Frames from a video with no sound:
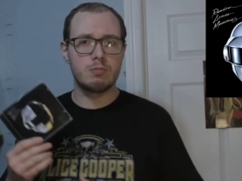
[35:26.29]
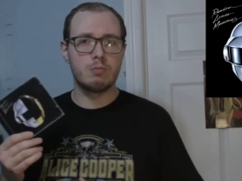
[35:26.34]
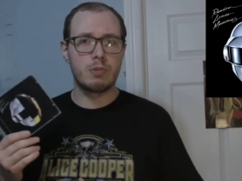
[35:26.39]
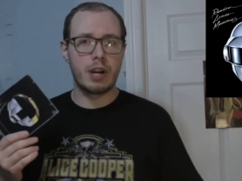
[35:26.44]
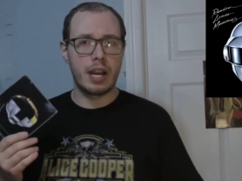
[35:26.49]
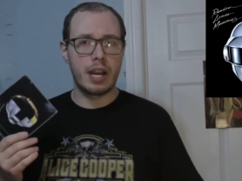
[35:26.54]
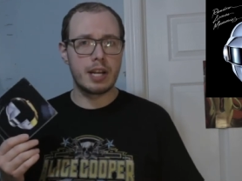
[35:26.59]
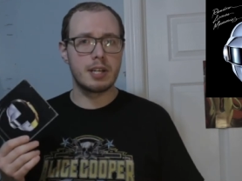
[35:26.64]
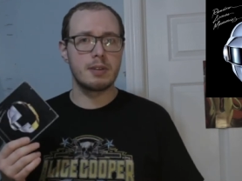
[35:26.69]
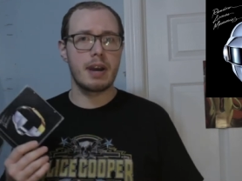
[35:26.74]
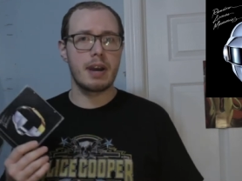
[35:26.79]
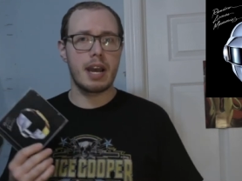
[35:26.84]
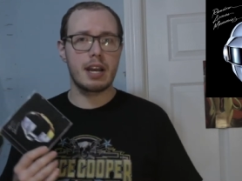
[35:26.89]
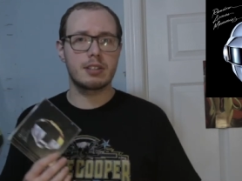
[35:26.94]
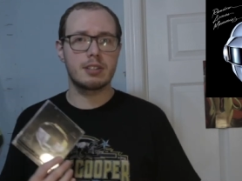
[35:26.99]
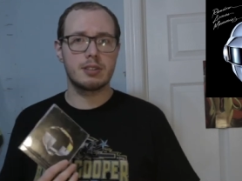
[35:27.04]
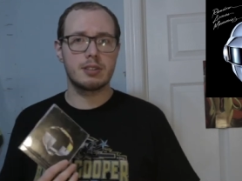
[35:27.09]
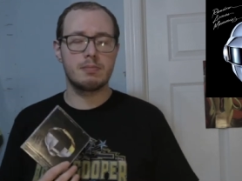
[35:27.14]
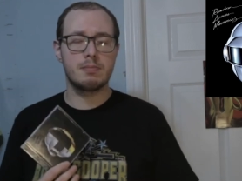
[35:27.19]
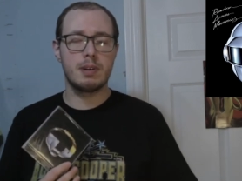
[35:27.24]
Random
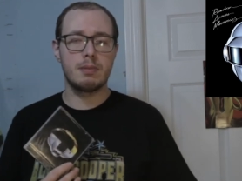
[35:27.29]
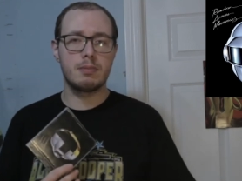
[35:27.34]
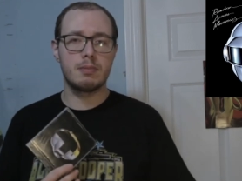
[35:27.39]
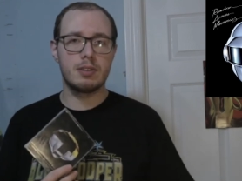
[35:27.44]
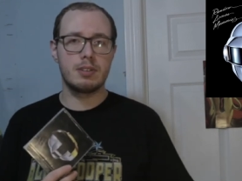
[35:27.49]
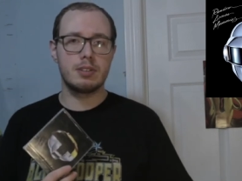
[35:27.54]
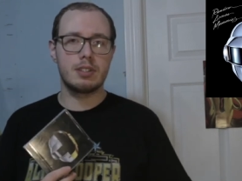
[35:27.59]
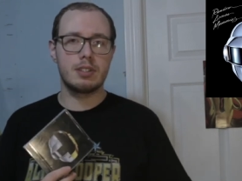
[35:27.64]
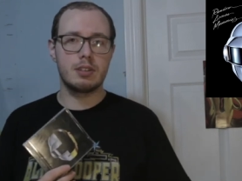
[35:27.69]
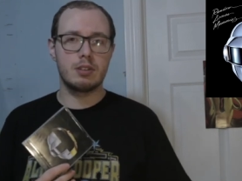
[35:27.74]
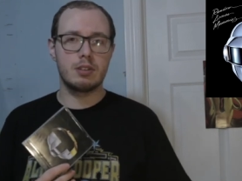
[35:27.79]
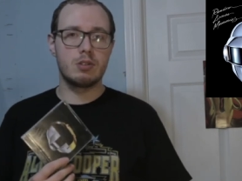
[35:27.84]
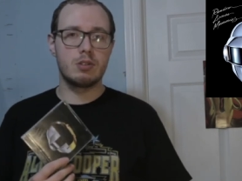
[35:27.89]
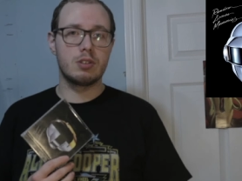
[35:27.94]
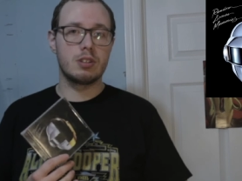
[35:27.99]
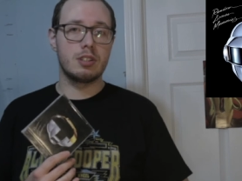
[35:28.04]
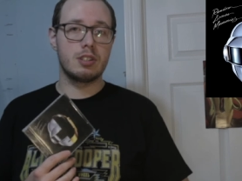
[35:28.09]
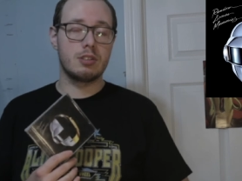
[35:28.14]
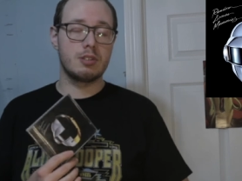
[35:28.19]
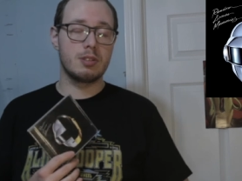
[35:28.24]
Access Memories and Court
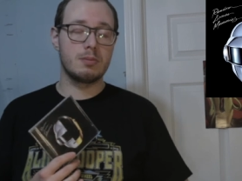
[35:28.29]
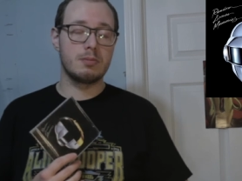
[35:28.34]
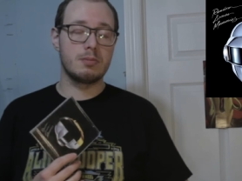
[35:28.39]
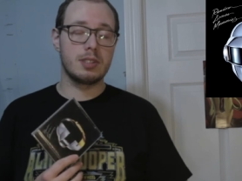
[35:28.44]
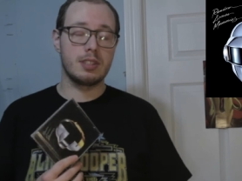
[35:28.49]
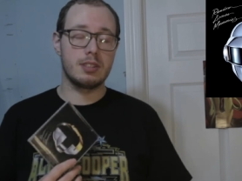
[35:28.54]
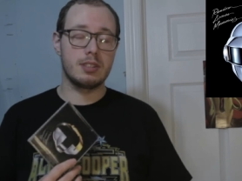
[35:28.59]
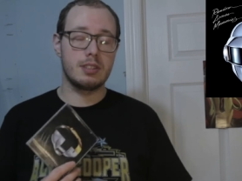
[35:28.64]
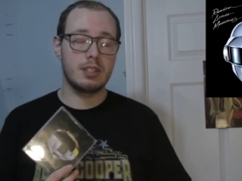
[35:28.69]
of the Crimson